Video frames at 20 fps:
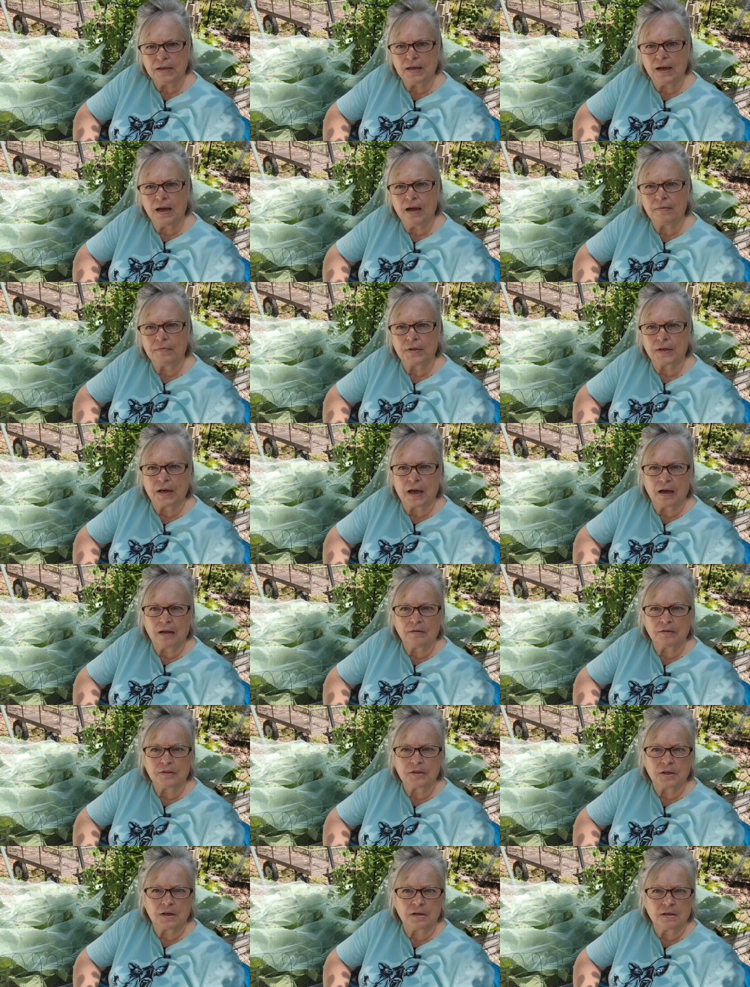I think I have the
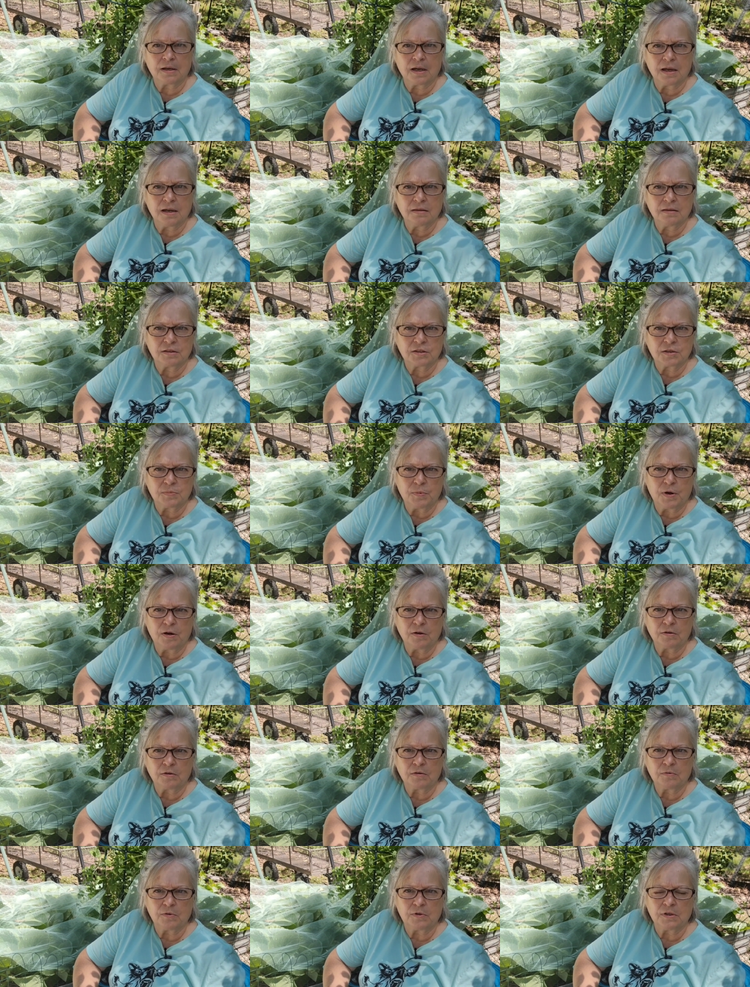gallon jug and the
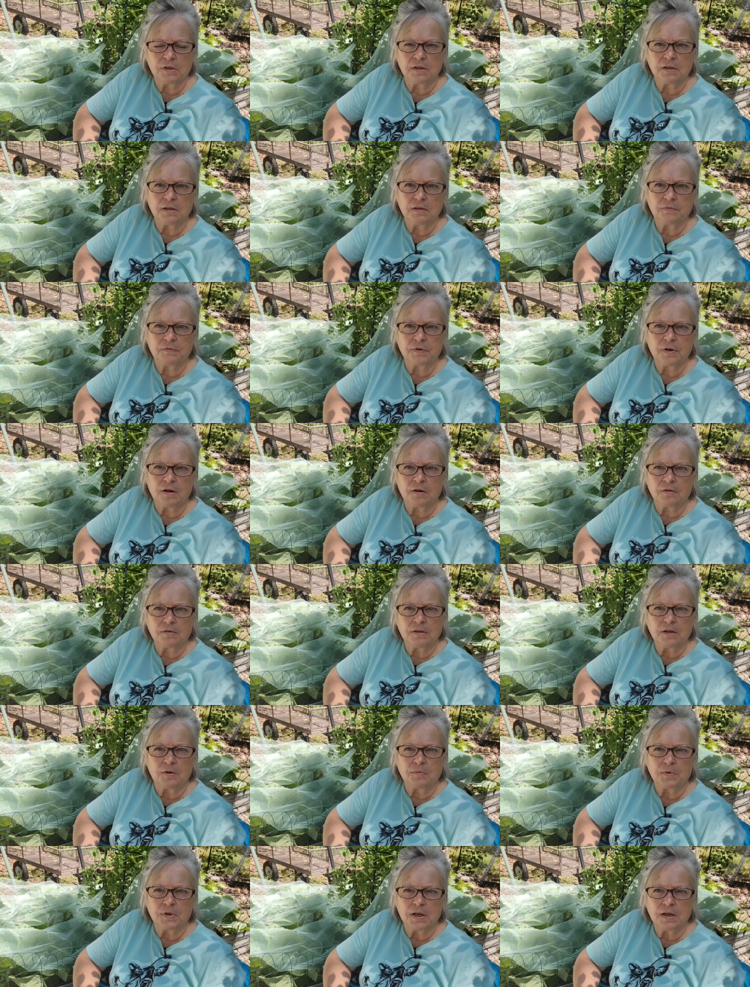smaller one if
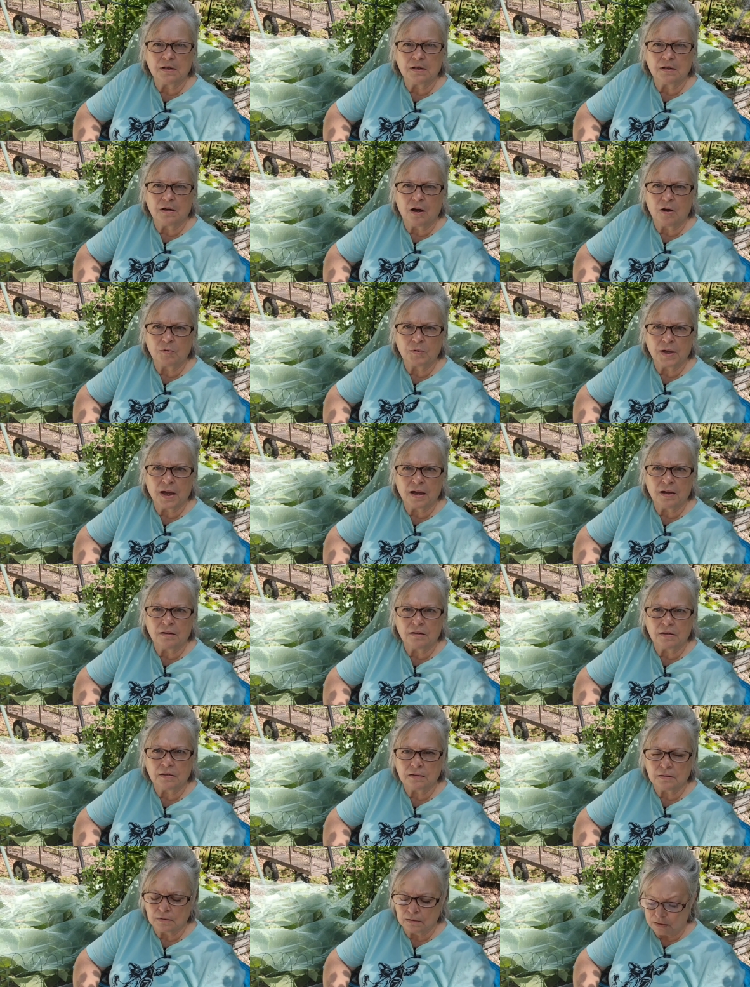y'all don't need a whole
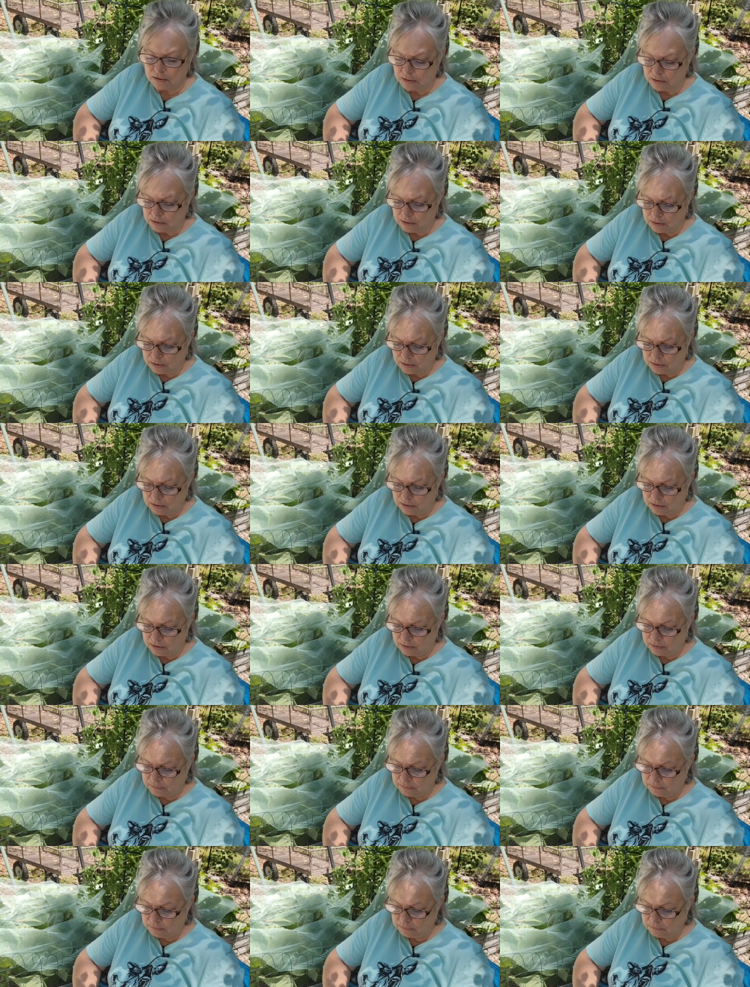gallon.
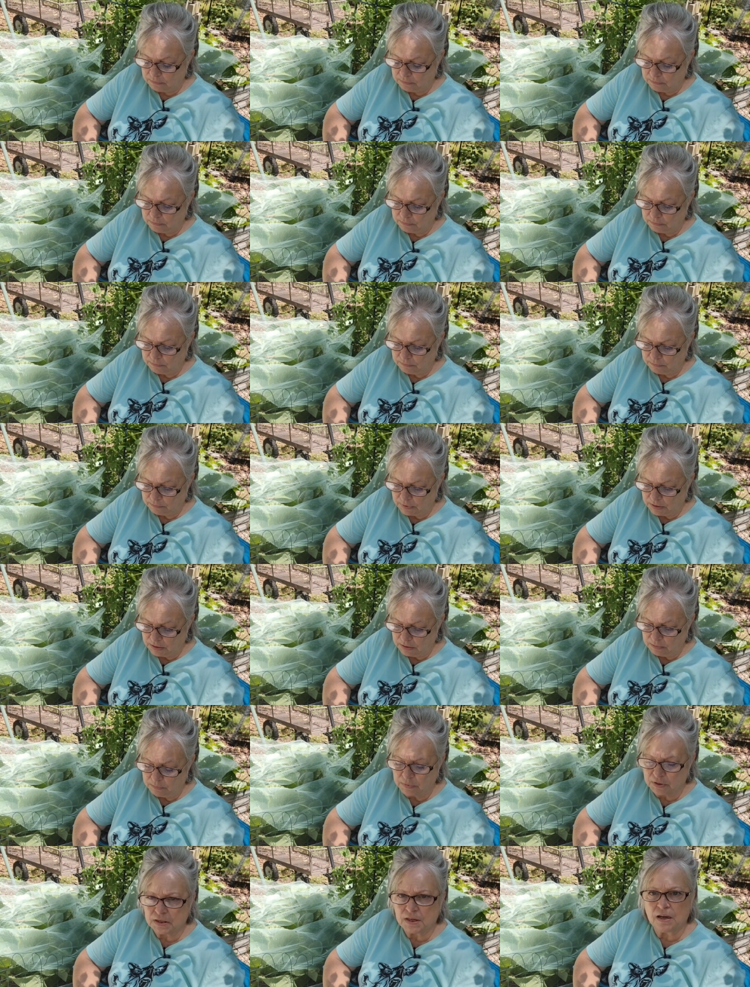Uh,
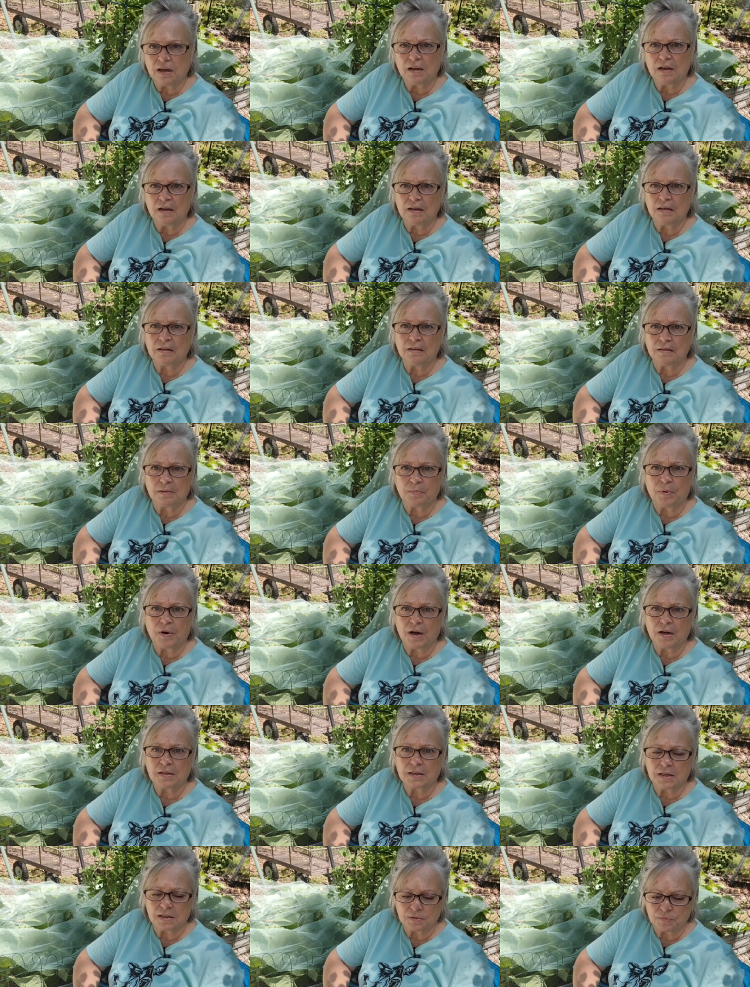but they, it,
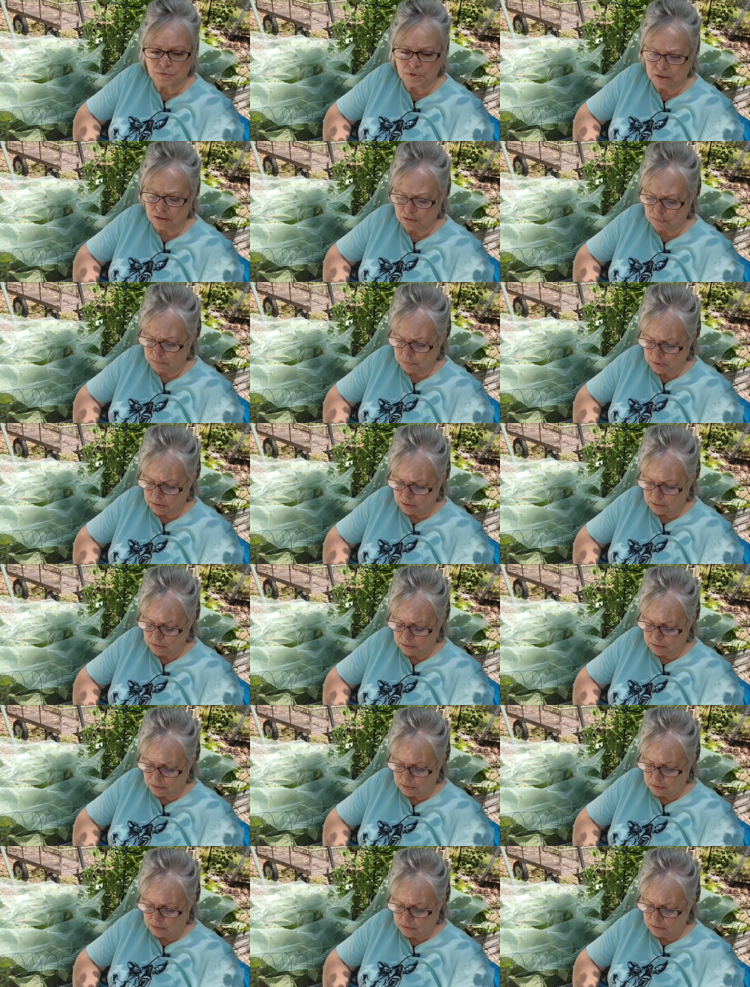the price has went up.
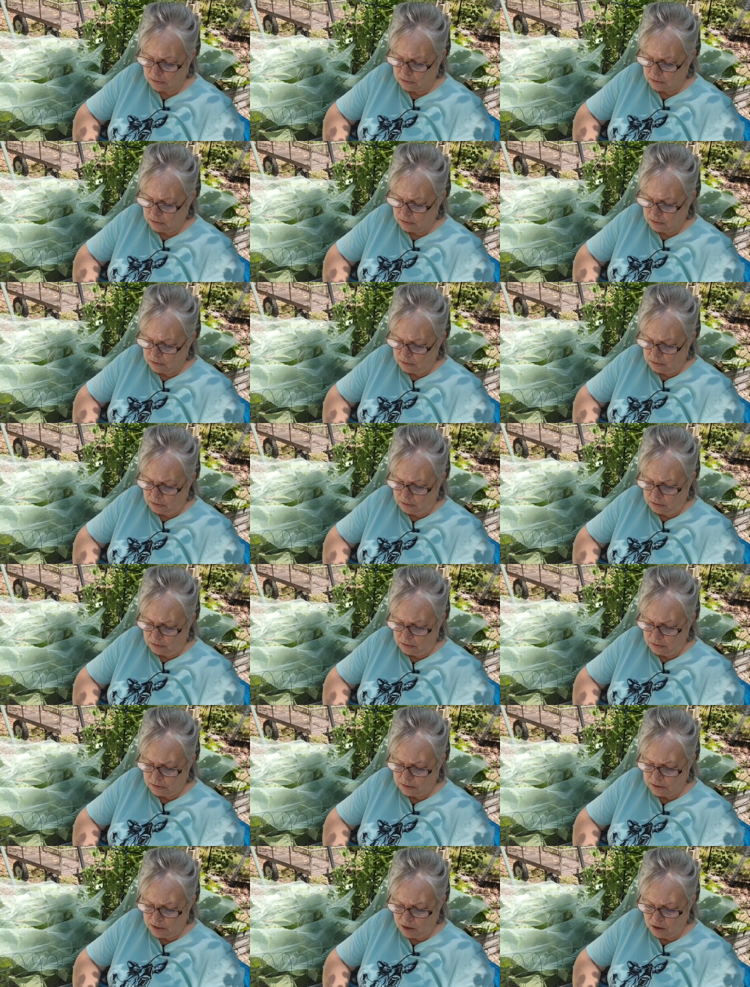
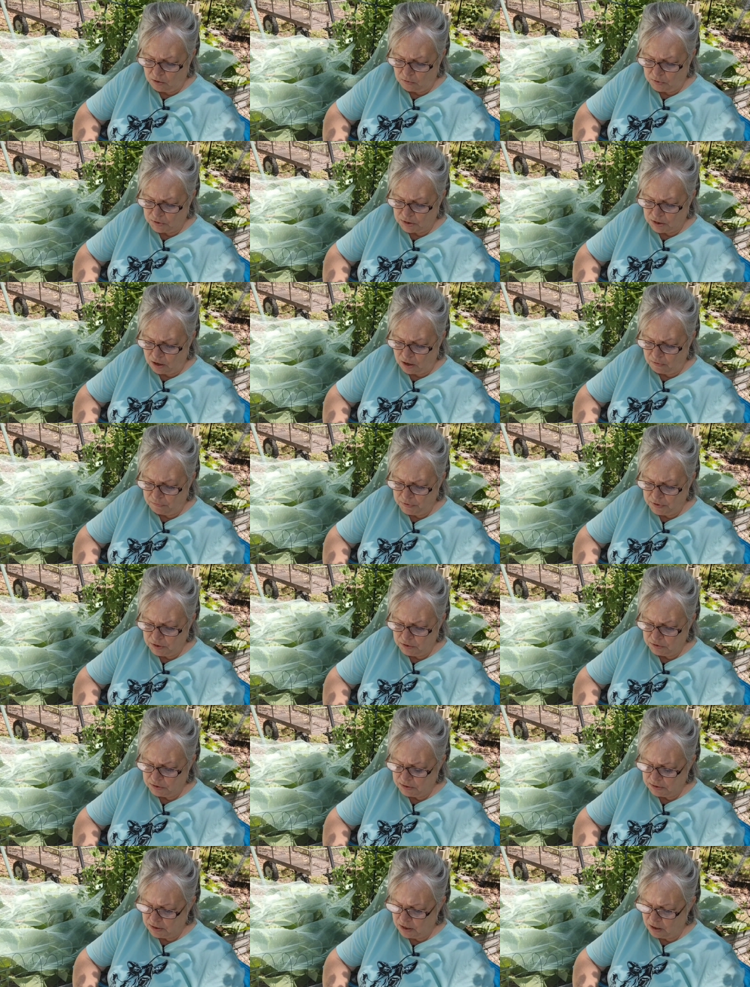So it's
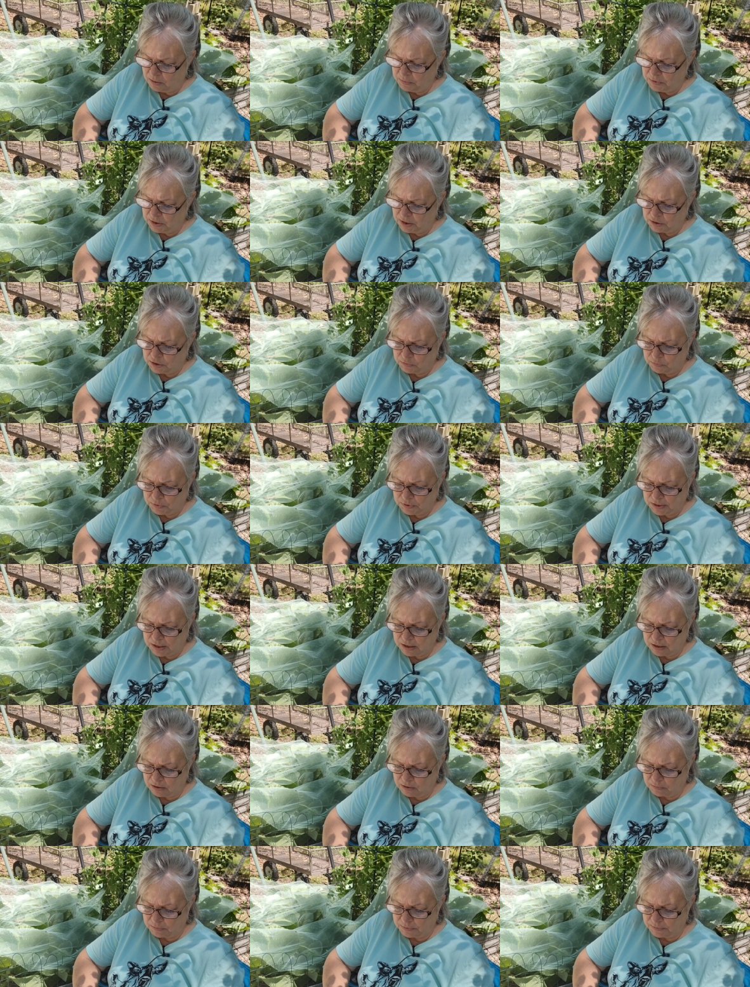often used in combination
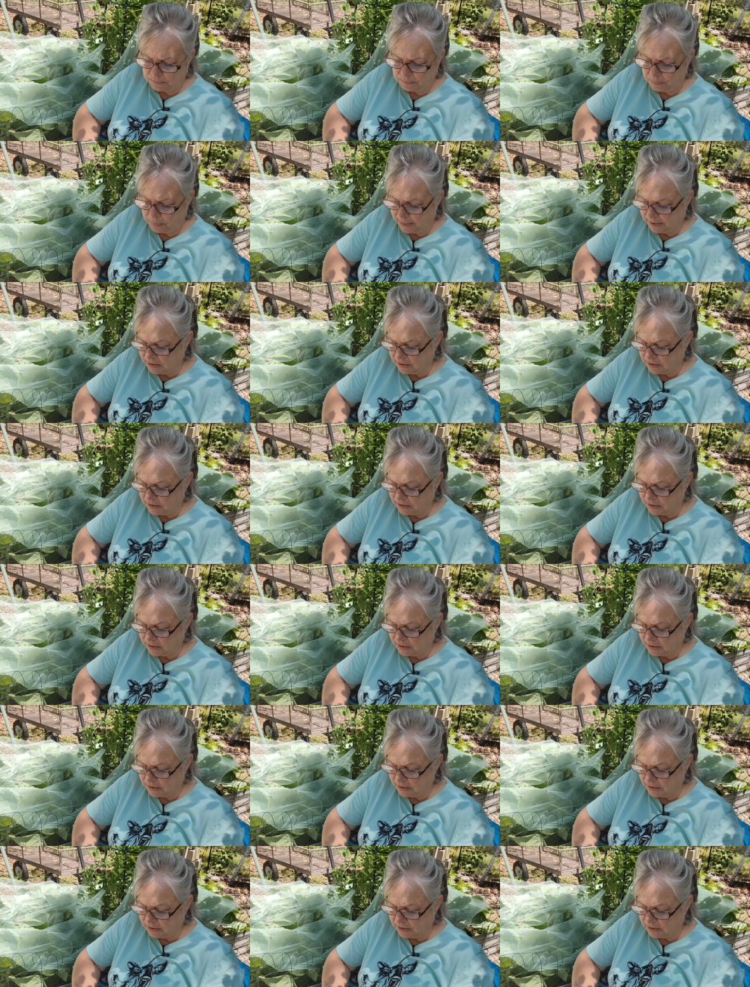with kelp.